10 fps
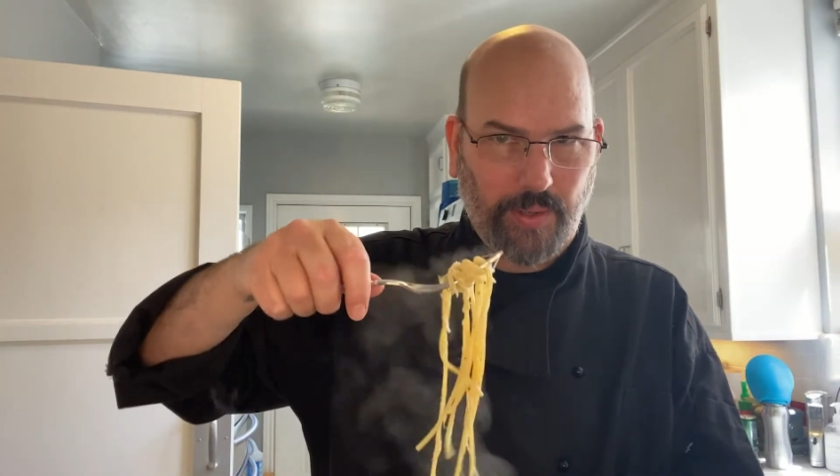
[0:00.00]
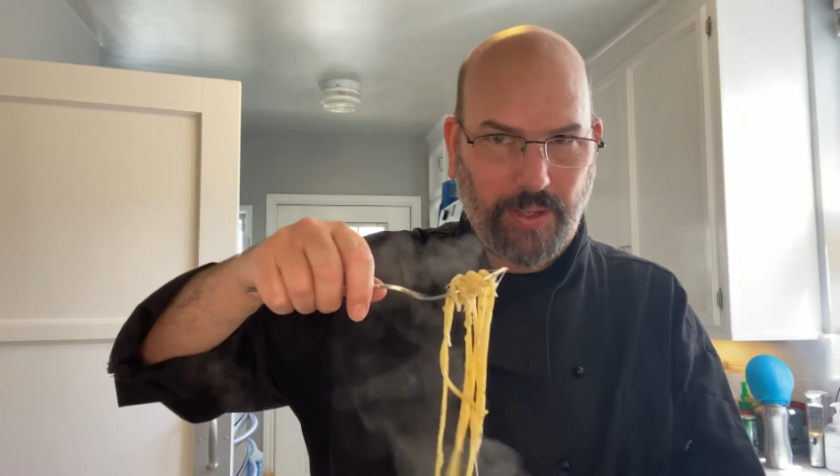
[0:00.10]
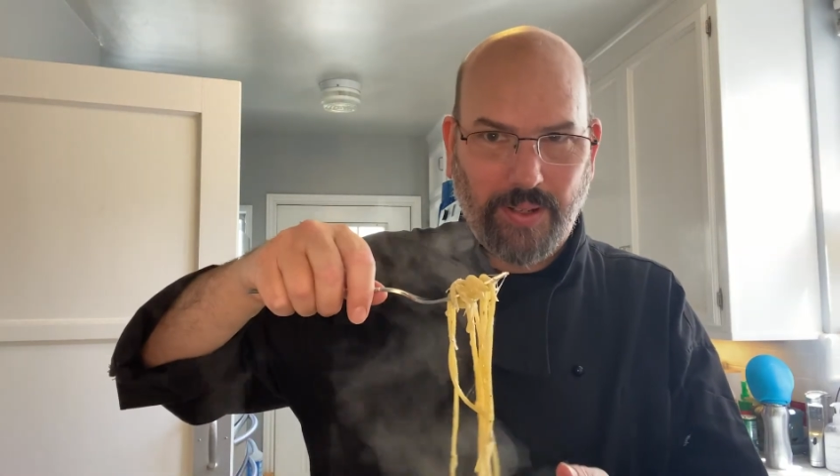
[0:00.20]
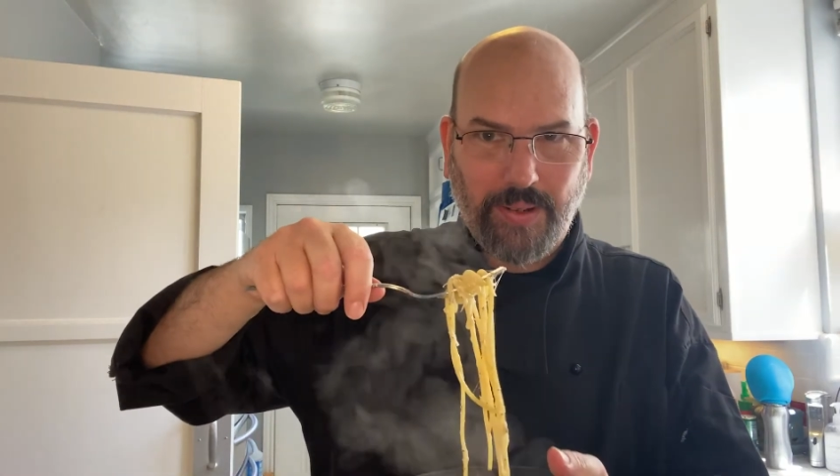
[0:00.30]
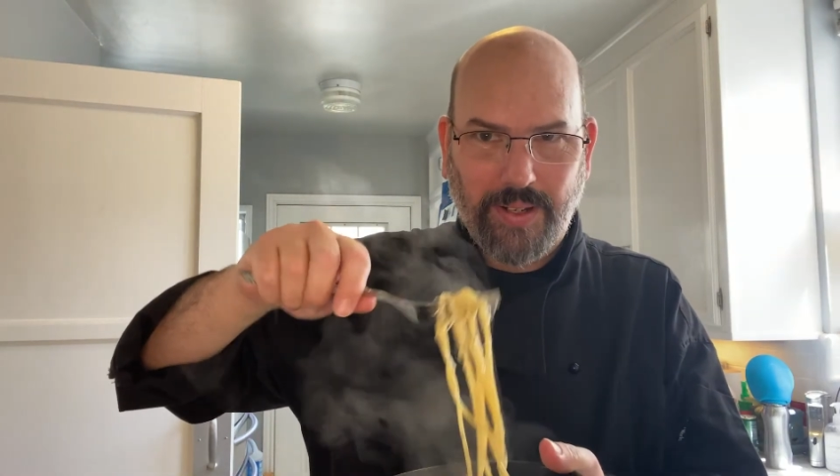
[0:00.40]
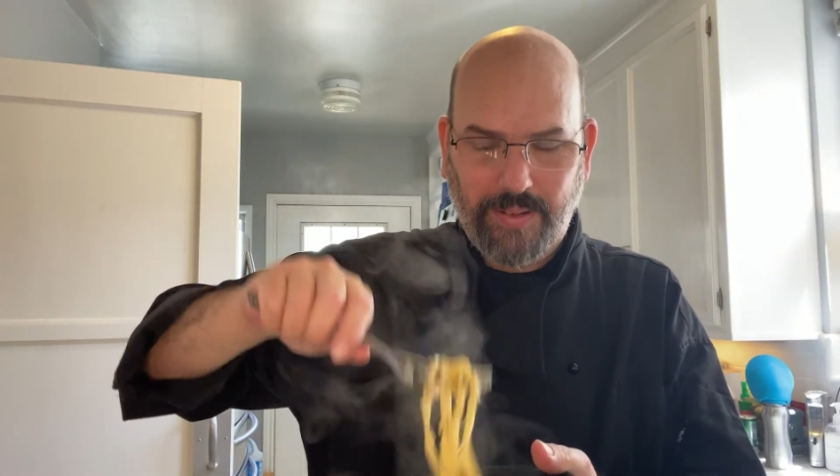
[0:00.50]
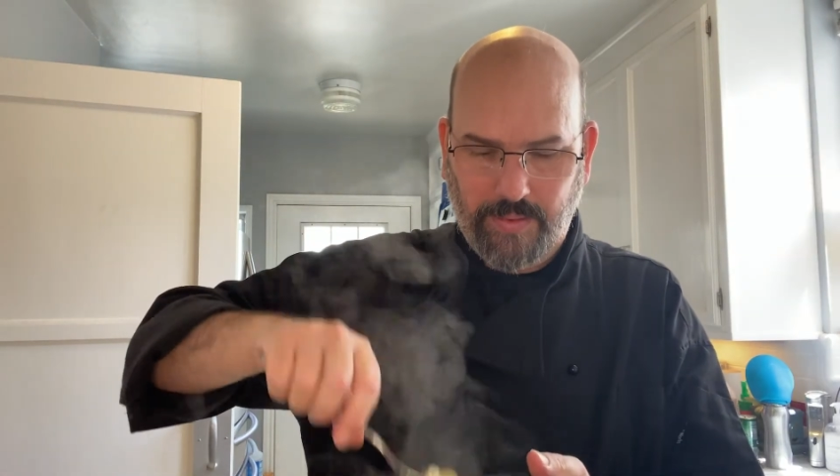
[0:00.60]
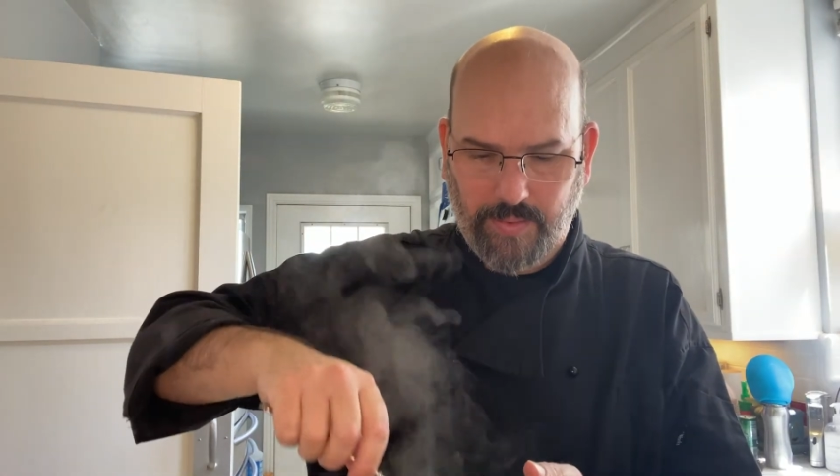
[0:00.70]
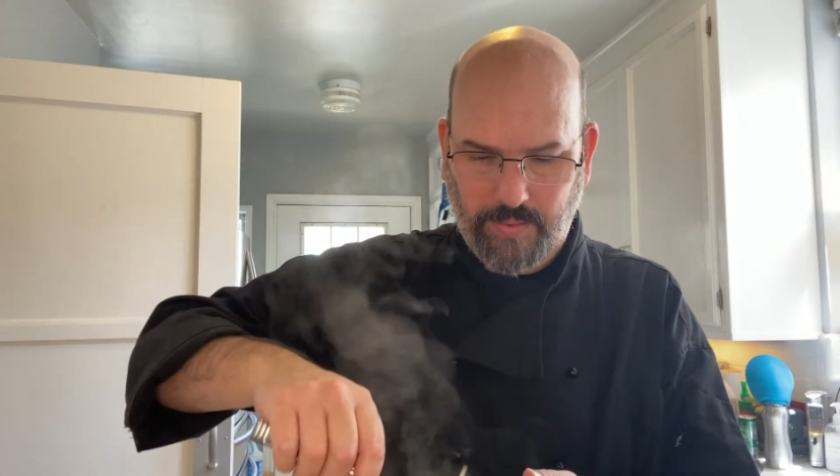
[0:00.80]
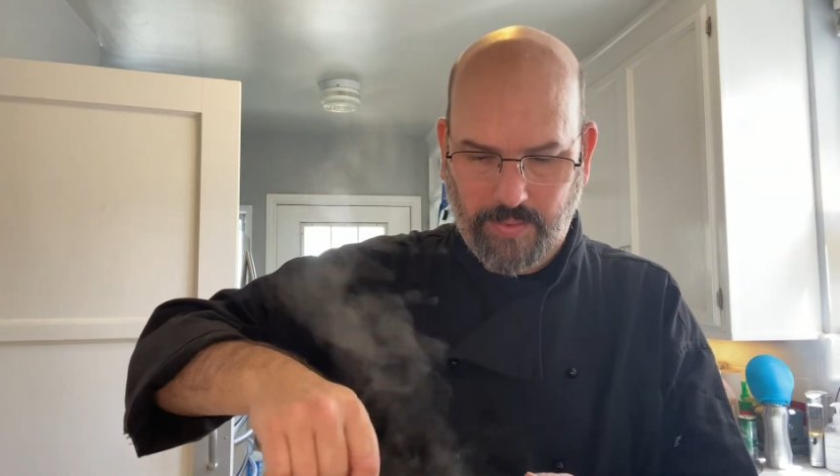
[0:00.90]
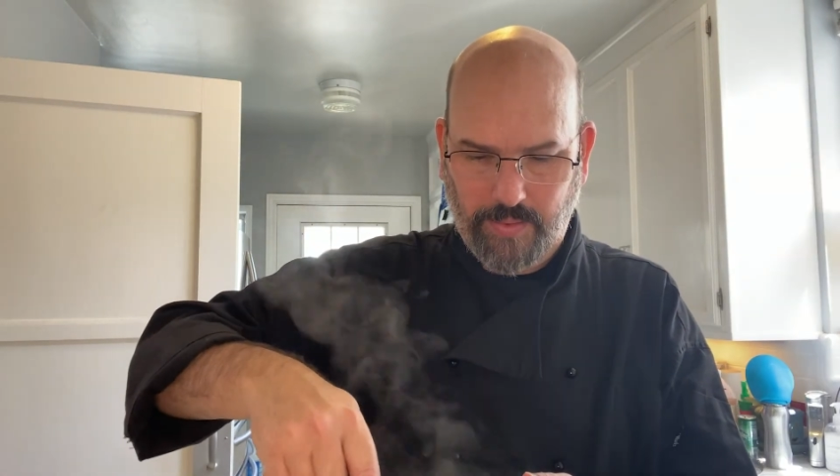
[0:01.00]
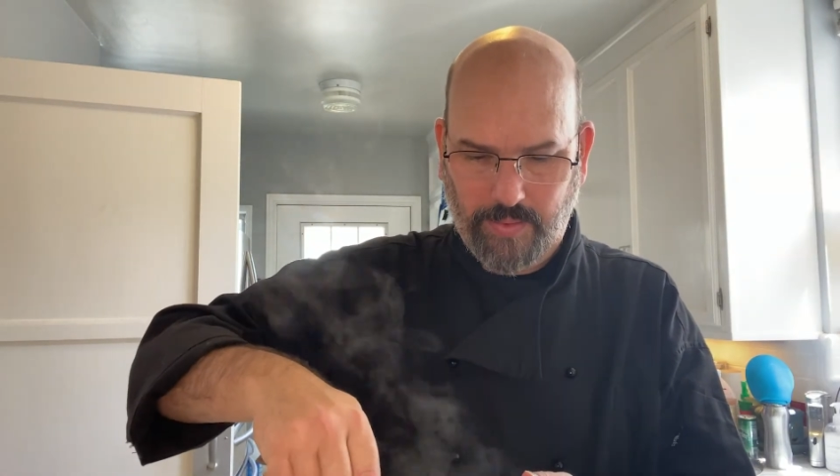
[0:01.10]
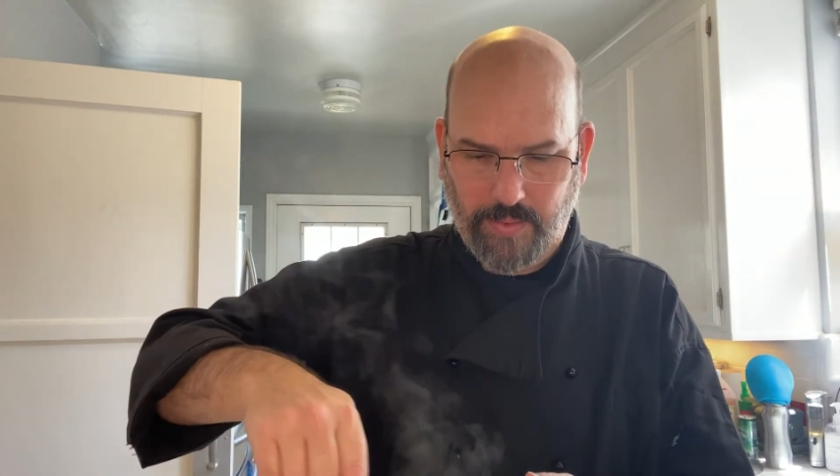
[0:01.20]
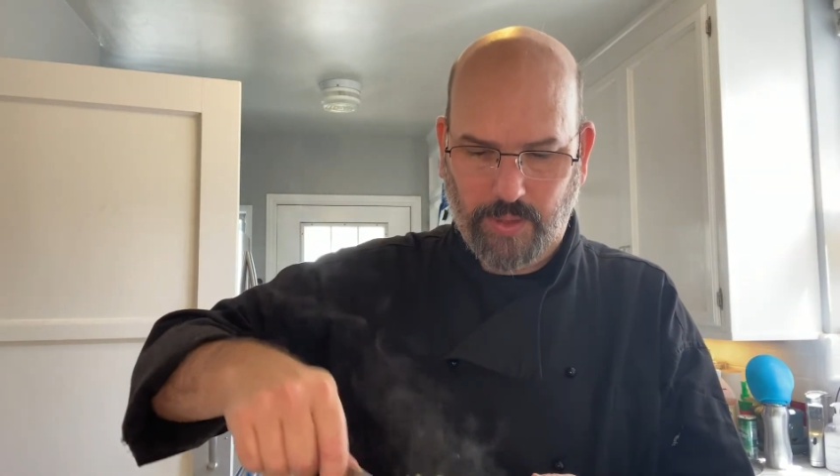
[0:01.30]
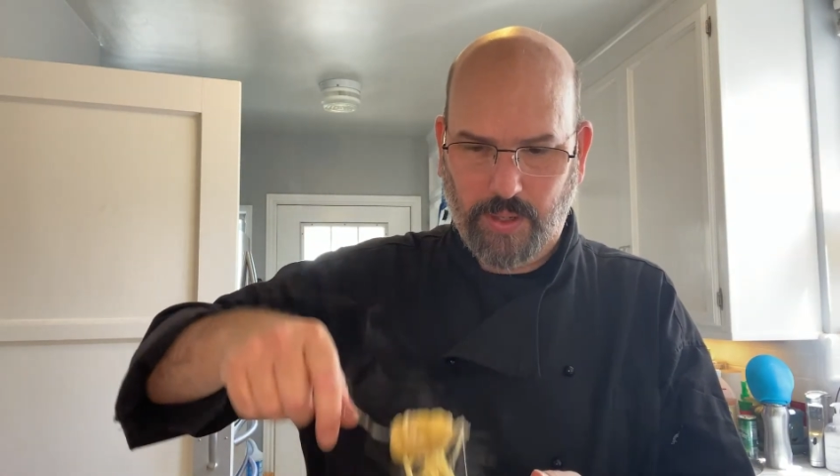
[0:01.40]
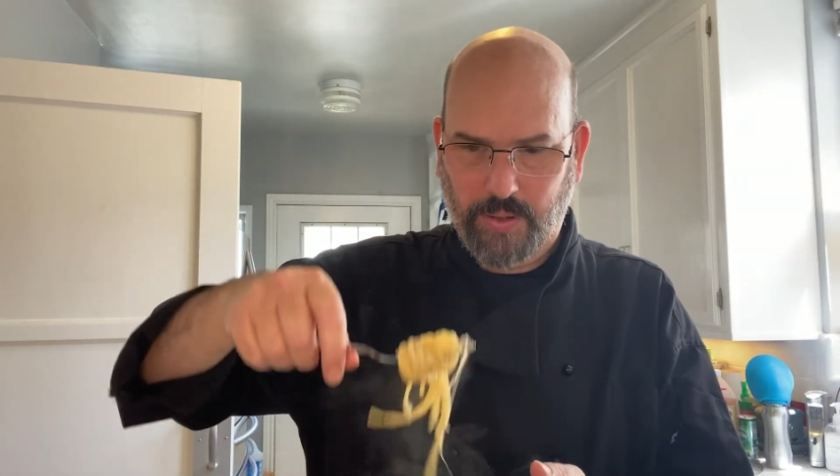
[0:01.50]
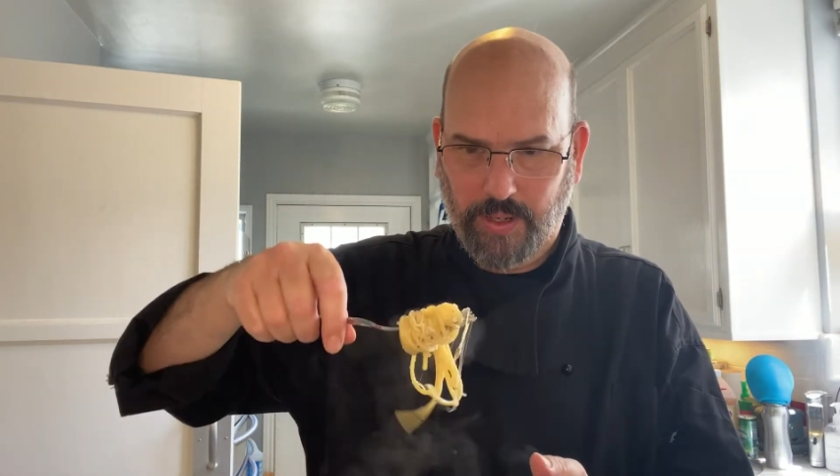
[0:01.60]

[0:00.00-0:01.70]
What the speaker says: We're gonna do it. We're doing